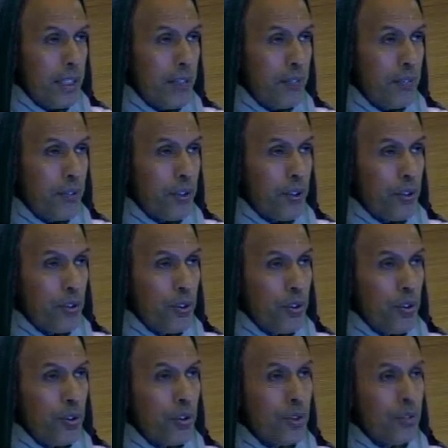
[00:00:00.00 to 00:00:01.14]
And therefore you
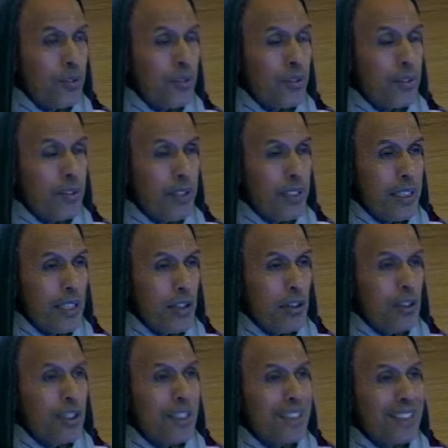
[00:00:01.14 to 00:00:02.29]
look in a
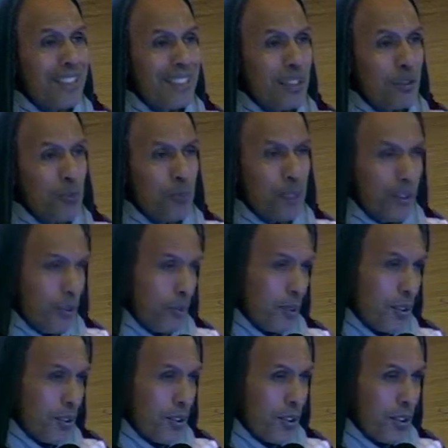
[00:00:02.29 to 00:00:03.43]
condescending way
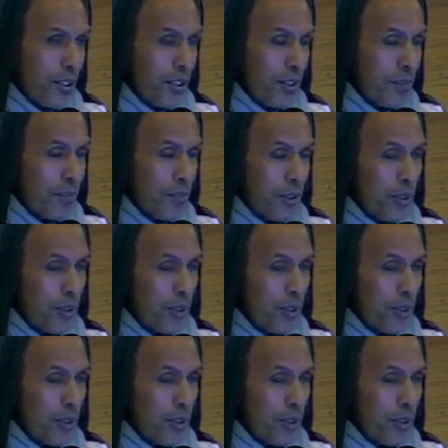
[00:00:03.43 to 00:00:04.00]
towards others.